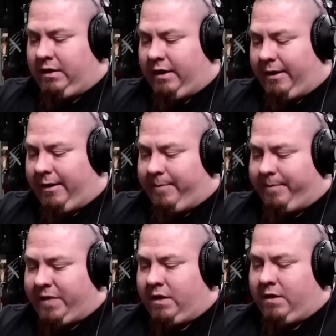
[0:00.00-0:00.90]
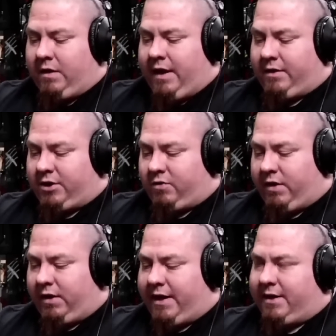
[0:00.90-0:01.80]
Um, and just
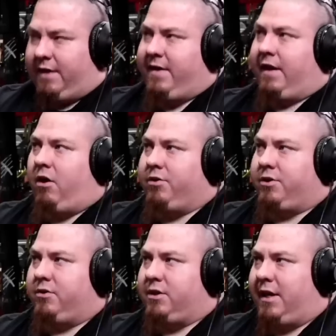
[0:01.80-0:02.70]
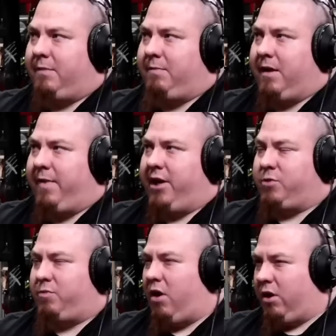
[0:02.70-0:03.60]
realize, I think also just like my
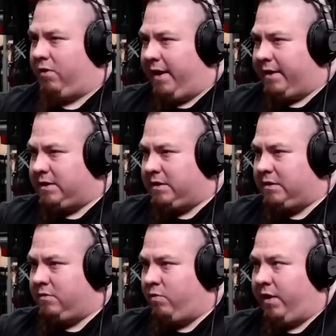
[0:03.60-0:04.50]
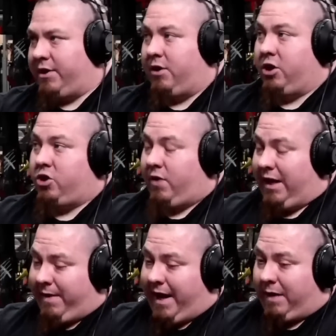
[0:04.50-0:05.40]
bench progress. When I started training
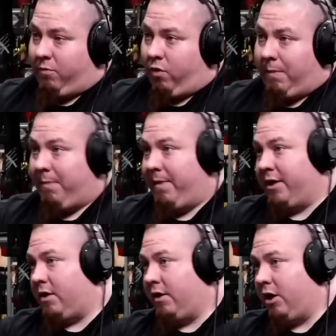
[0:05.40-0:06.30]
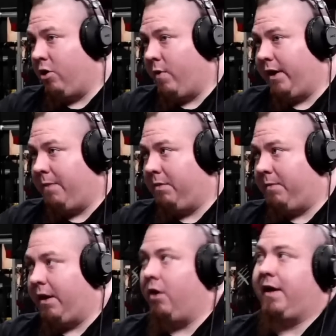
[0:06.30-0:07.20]
back more, my bench started going up. Okay.
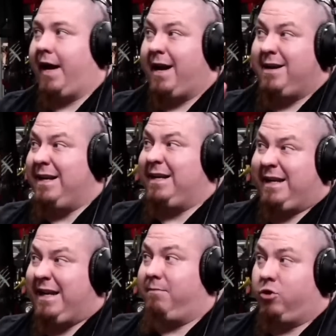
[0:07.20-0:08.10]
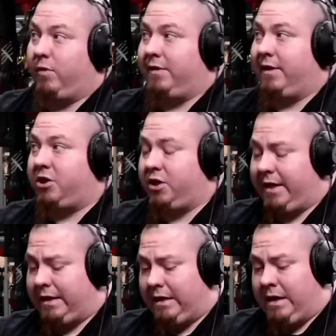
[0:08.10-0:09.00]
I'm like, okay, I need to keep doing this
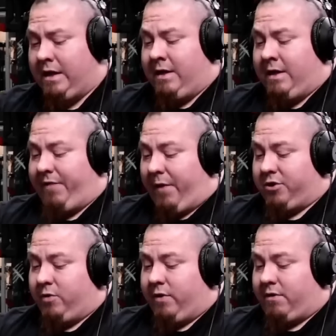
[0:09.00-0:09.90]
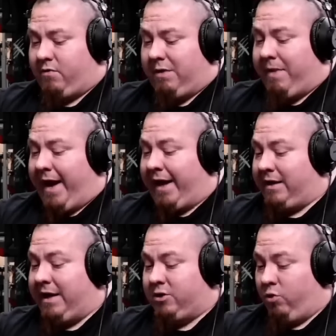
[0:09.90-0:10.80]
shit. I was doing three back
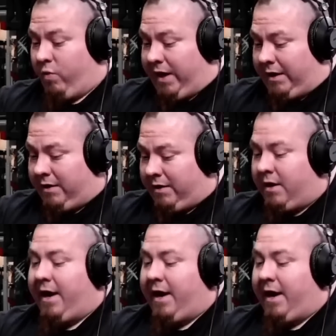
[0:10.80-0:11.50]
days a week, mm-hmm.